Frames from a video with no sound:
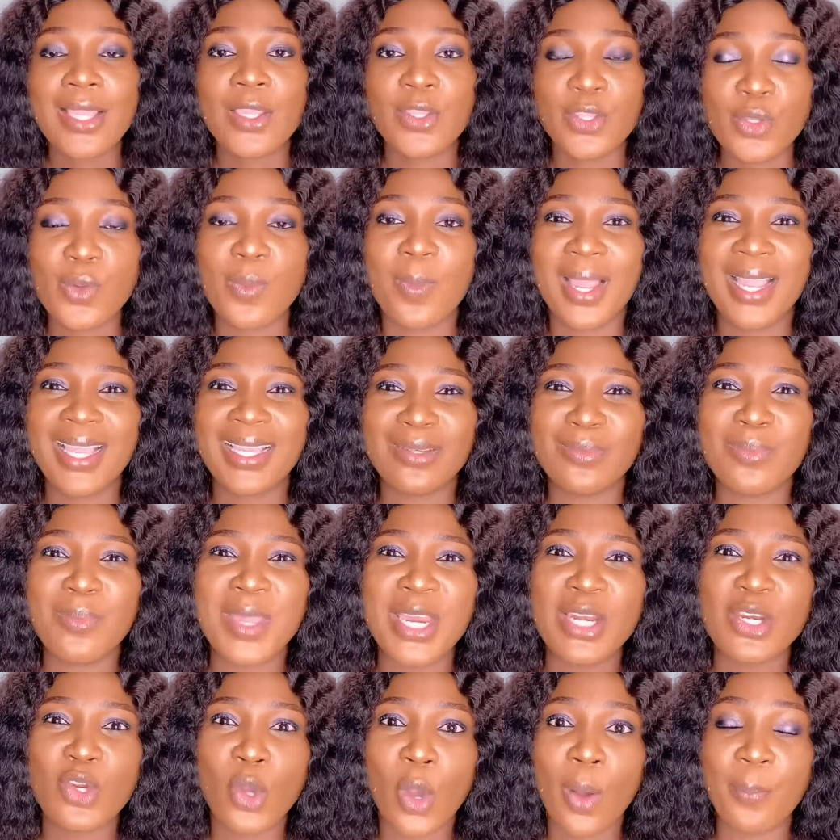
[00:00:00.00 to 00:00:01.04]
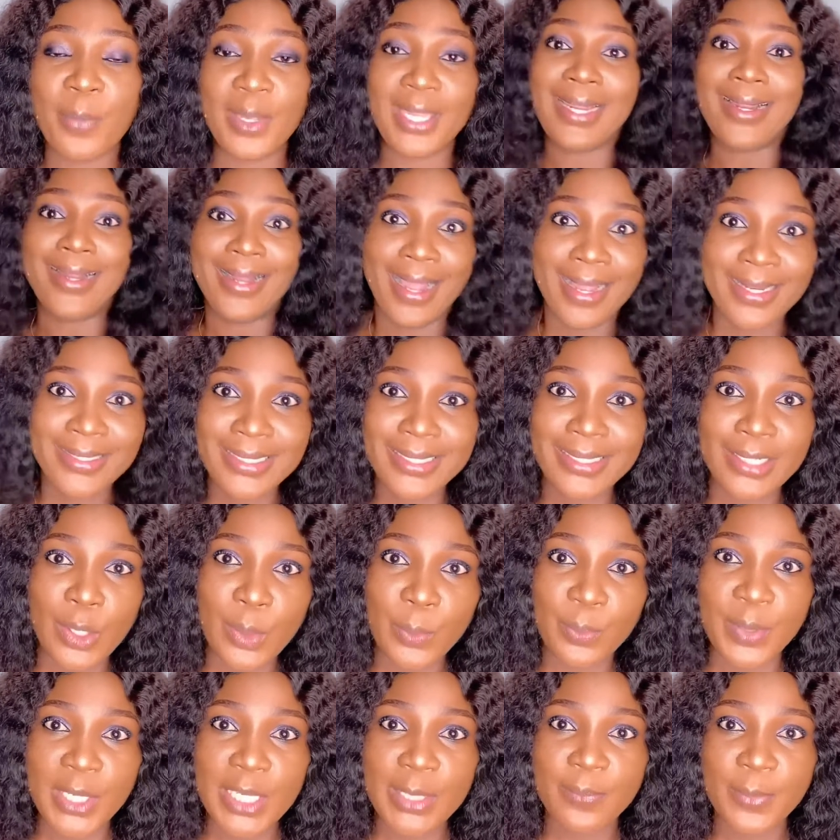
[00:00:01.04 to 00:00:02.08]
You may not be cashing
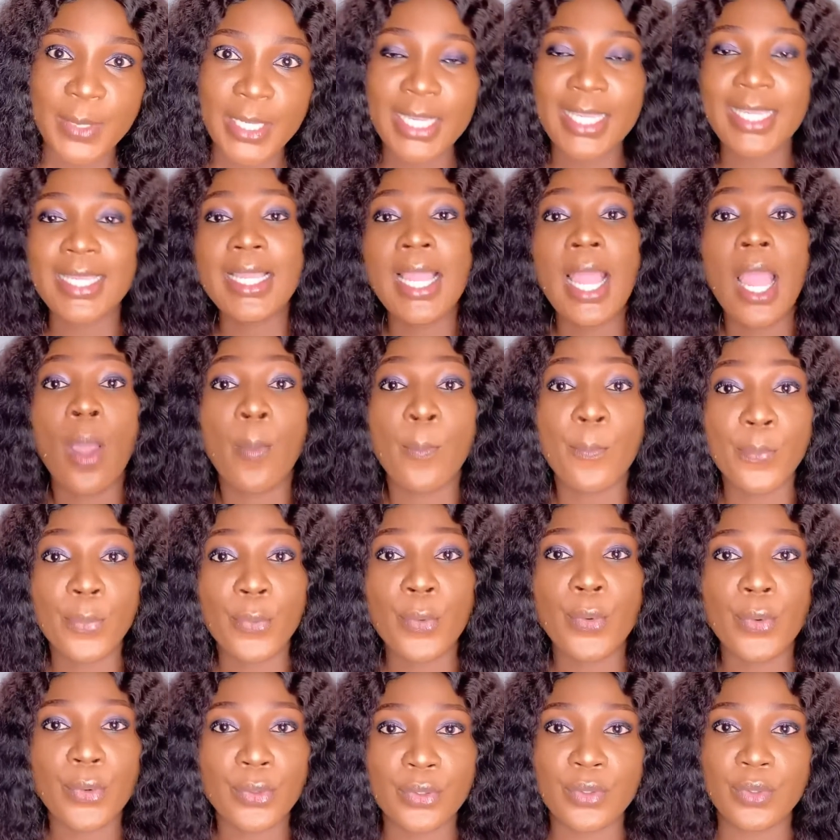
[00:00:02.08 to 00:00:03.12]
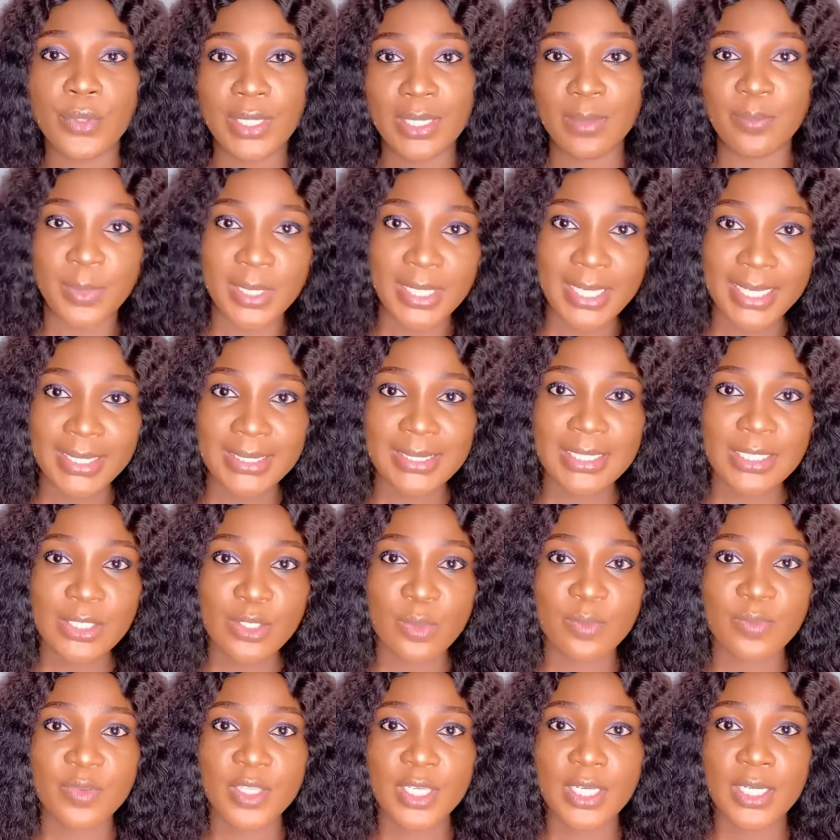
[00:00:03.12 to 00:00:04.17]
out big, but you can be getting
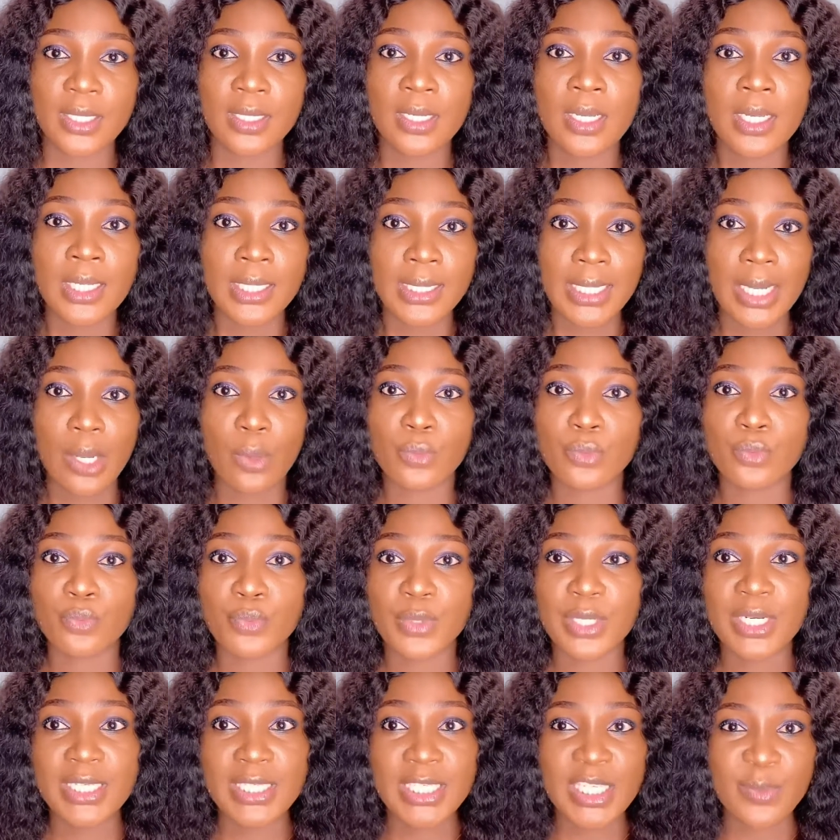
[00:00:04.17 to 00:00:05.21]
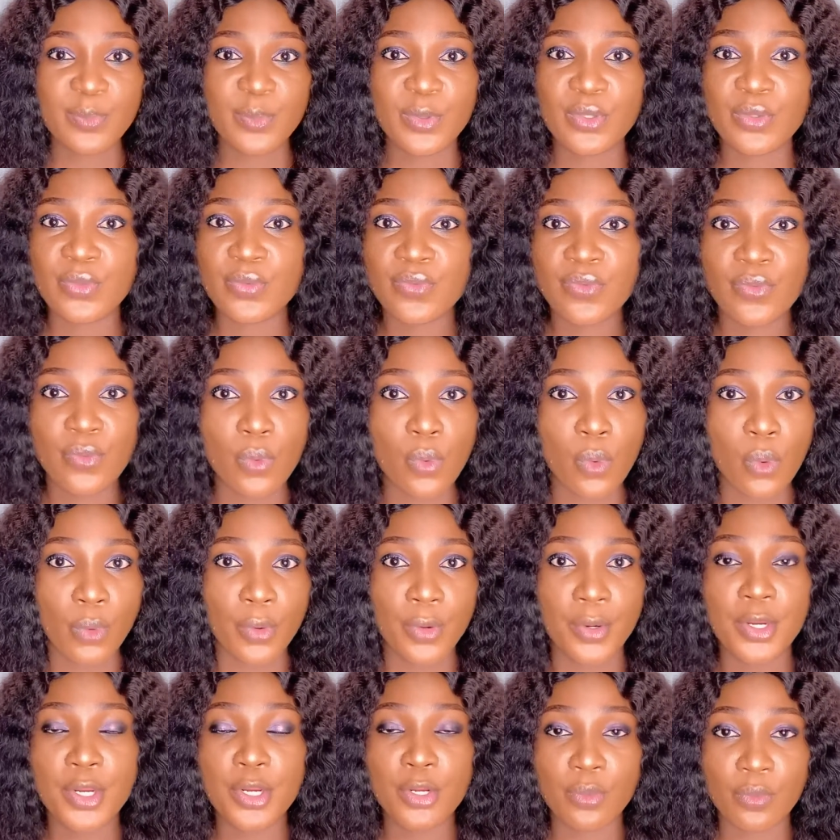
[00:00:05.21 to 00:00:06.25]
something that would really keep you for
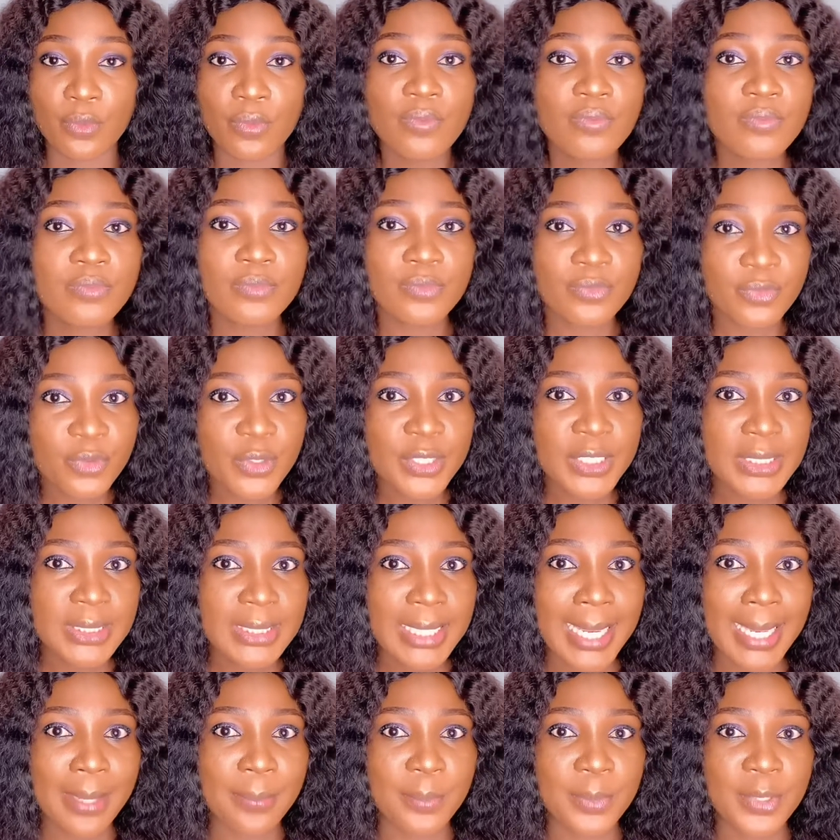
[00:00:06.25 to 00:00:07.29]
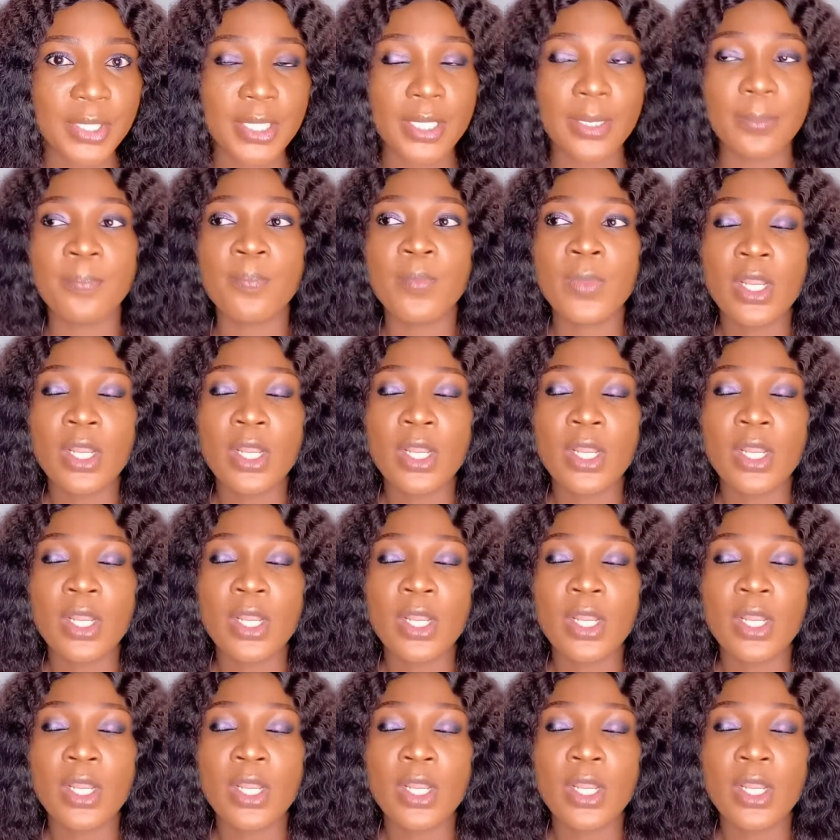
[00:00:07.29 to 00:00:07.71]
the time being.